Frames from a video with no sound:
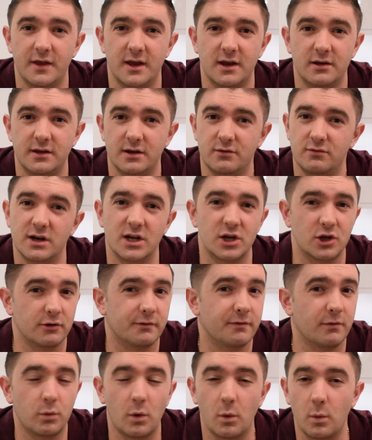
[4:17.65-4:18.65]
They're really
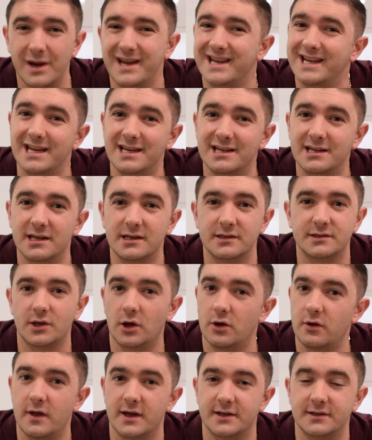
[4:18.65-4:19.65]
good for what we need it,
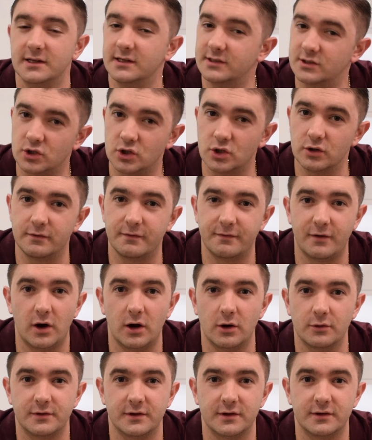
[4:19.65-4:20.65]
so it's a good
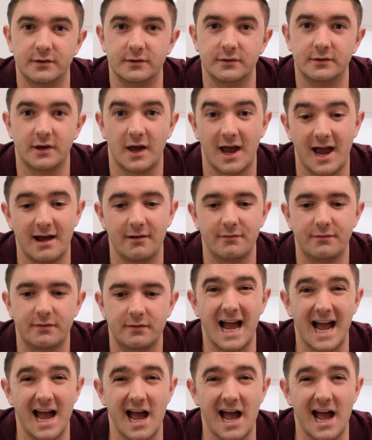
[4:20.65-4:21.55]
file to have.